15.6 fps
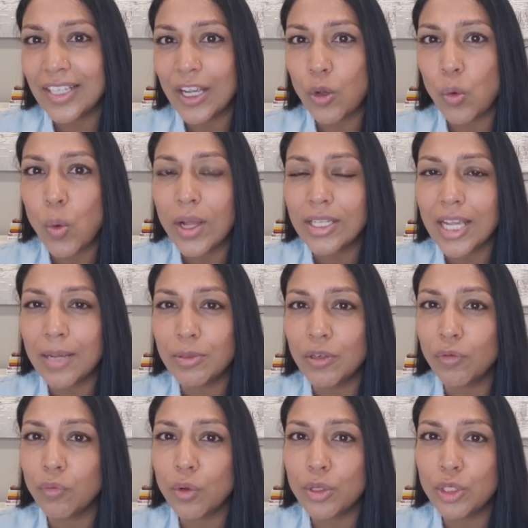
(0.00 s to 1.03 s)
like what types
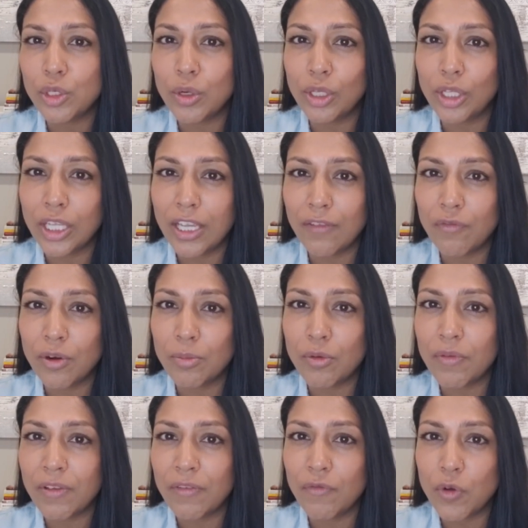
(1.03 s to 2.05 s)
of roles you are looking for
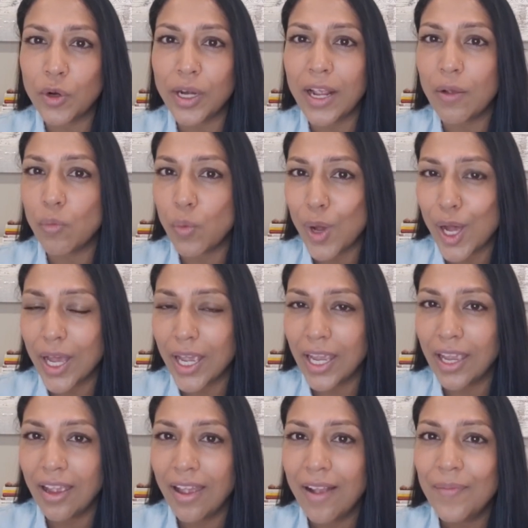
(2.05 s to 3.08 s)
moving forward and why.